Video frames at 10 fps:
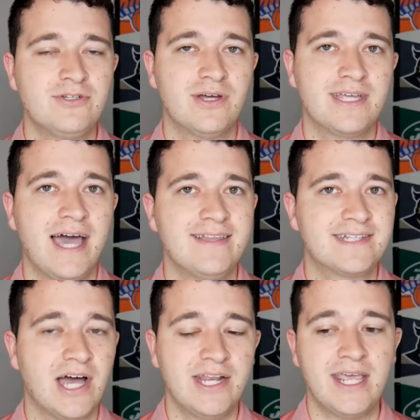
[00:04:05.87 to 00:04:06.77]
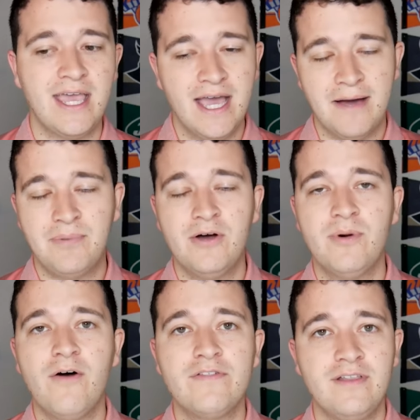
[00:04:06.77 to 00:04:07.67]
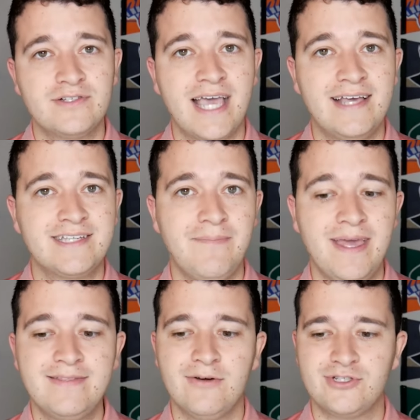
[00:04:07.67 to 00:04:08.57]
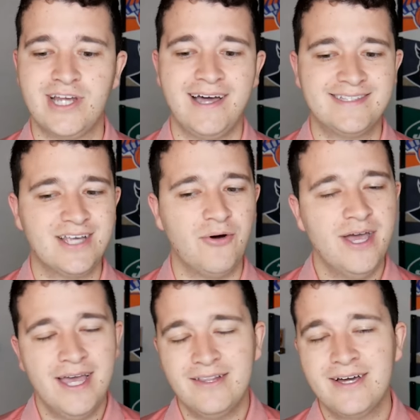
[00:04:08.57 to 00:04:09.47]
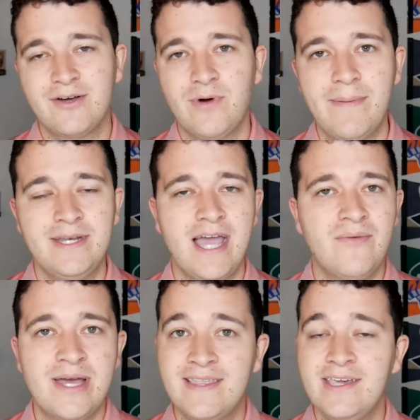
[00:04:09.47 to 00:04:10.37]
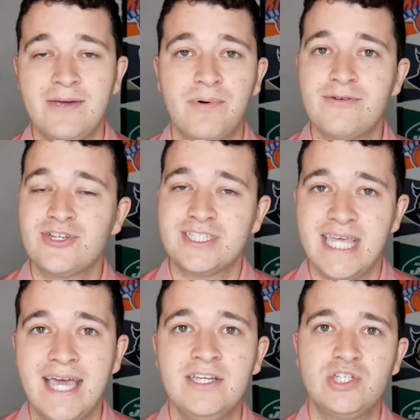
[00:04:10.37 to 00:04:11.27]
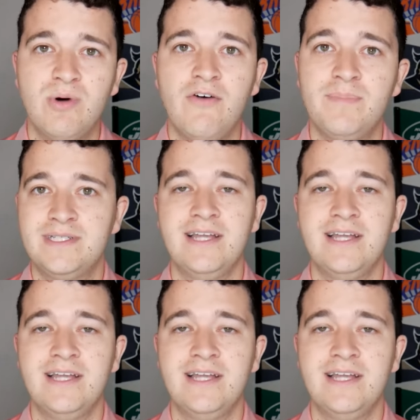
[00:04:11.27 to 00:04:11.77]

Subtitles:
low to a guy that's cutting. Boom, hopefully those guys can make those shots. So look, Wembanyama, I think he approaches 10 to 12